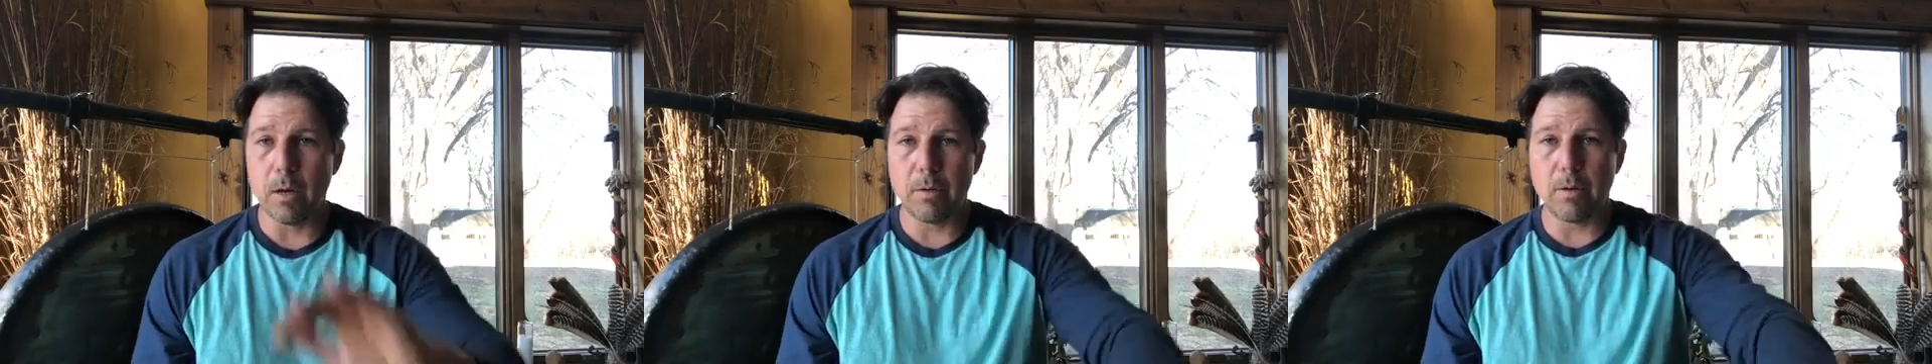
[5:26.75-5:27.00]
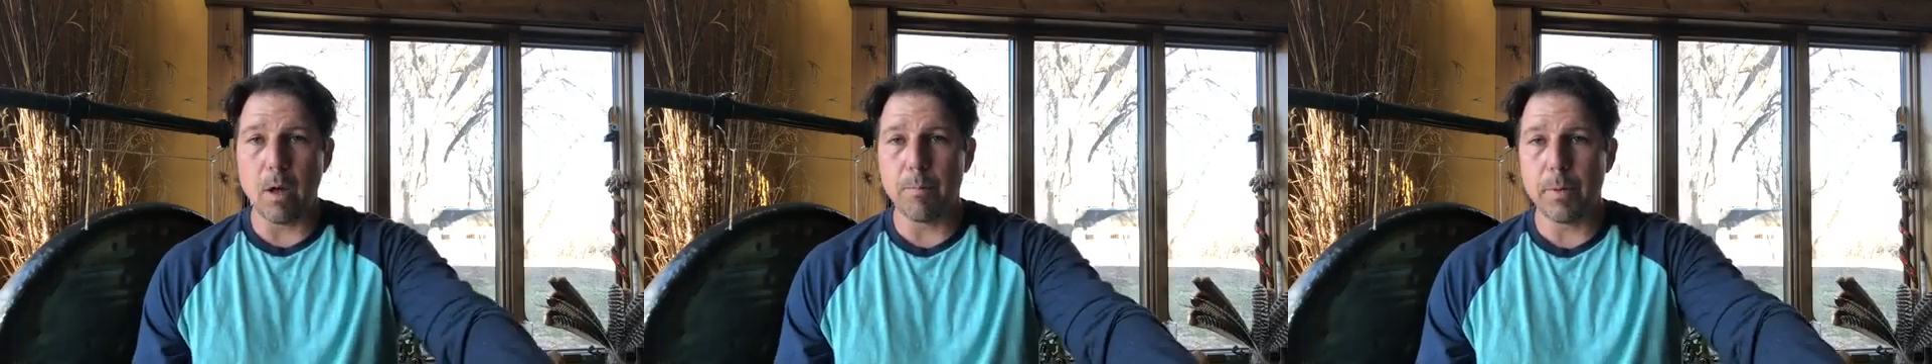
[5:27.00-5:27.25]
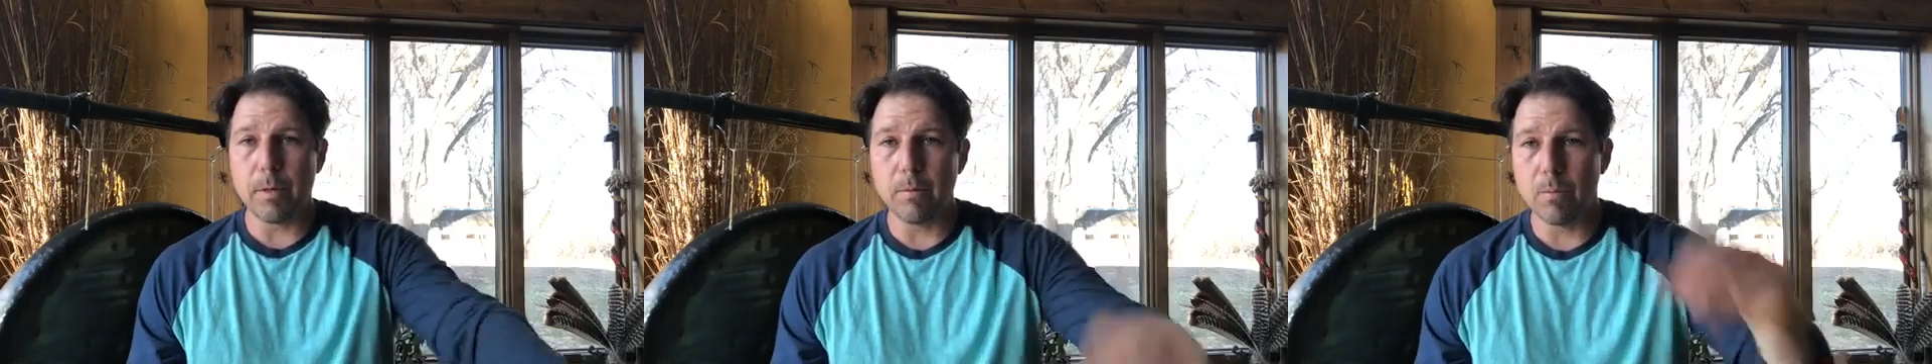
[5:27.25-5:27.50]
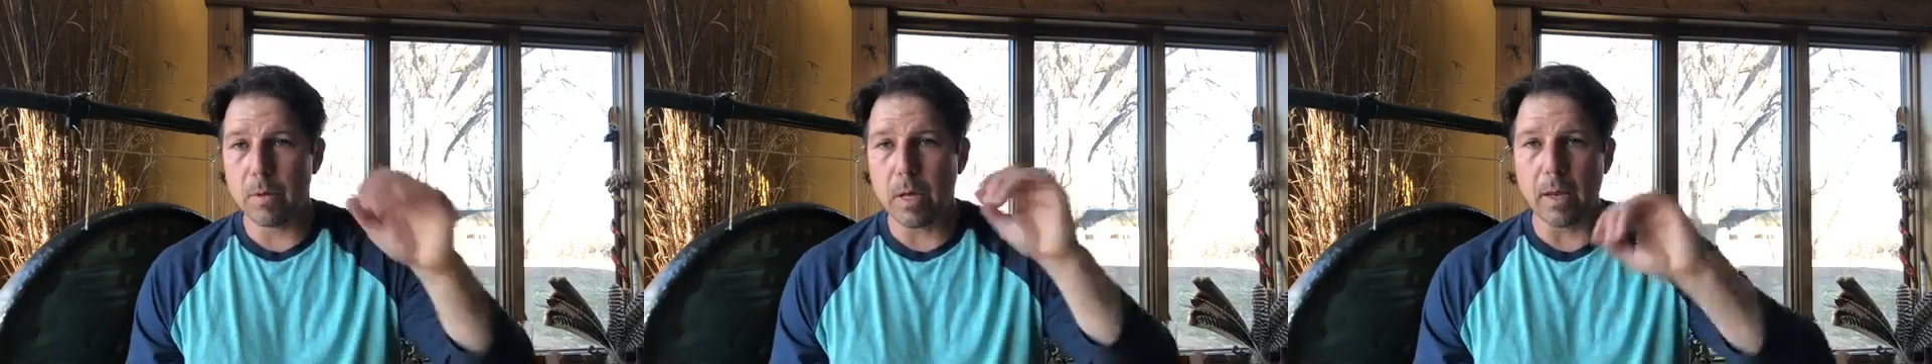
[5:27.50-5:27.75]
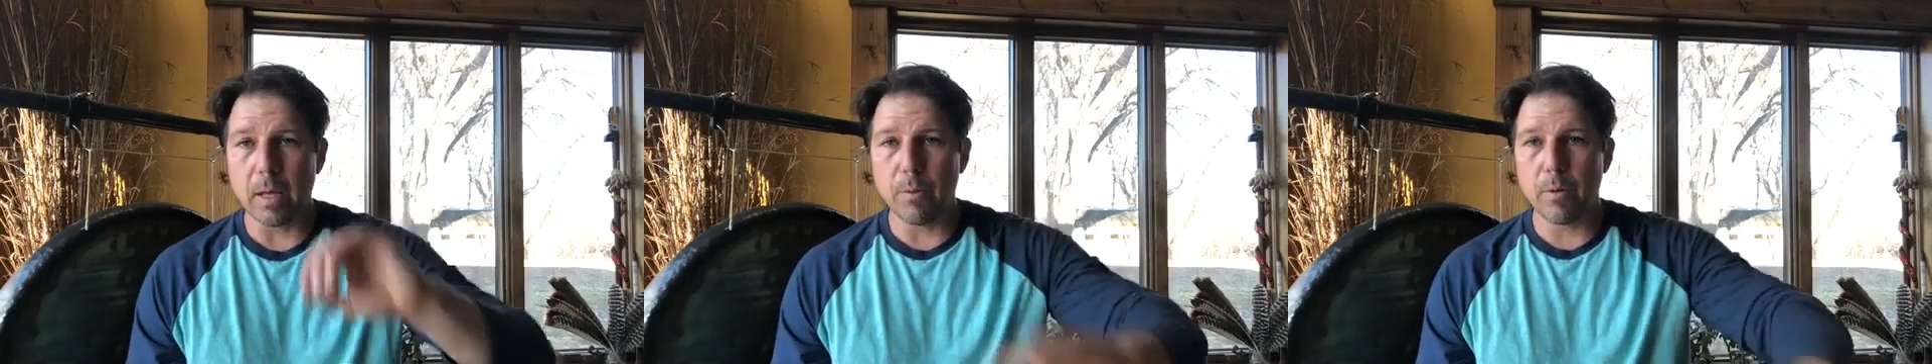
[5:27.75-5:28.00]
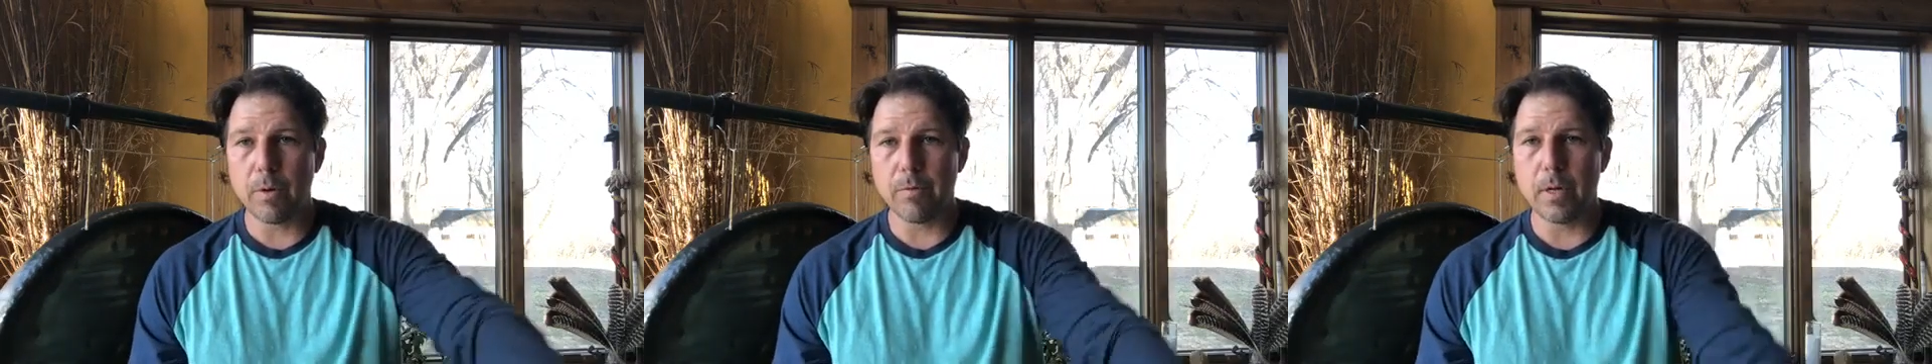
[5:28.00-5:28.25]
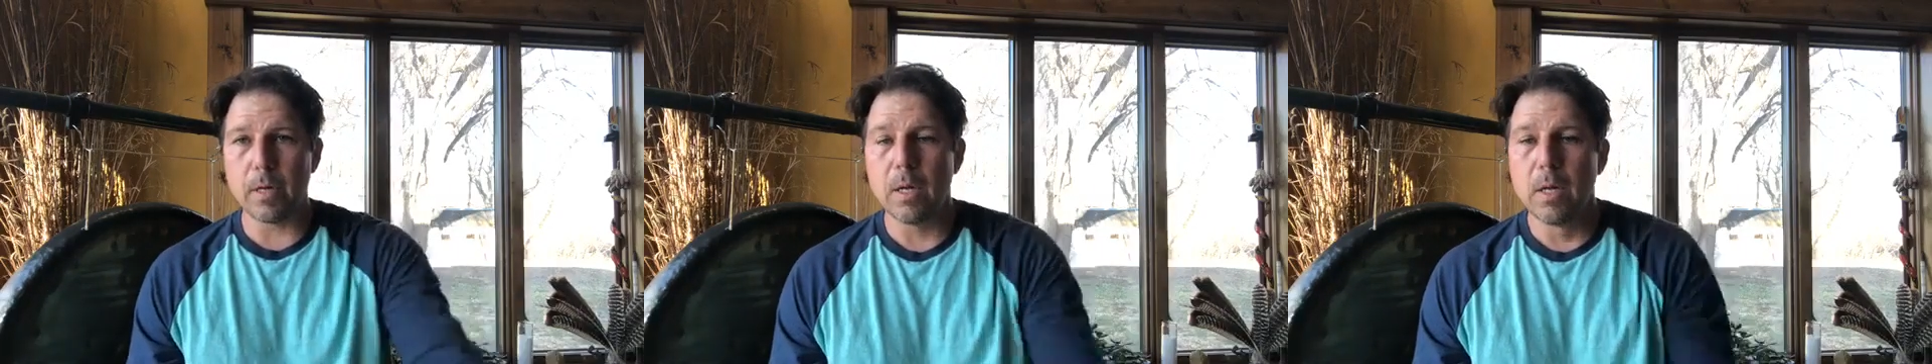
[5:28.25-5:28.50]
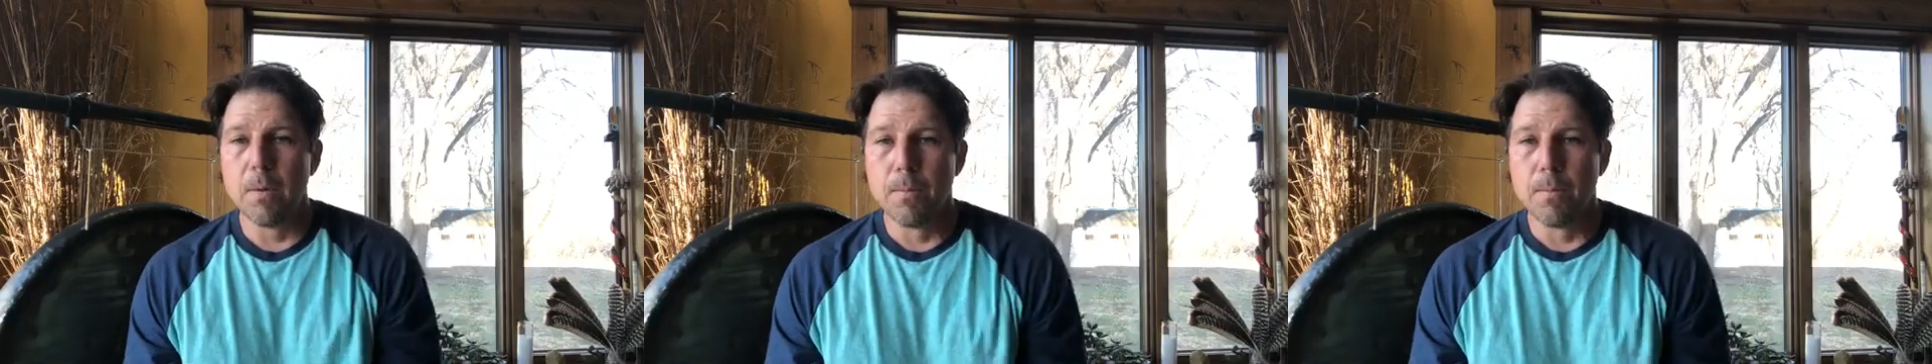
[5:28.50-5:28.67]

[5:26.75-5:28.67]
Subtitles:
to dump it. We got to get rid of it.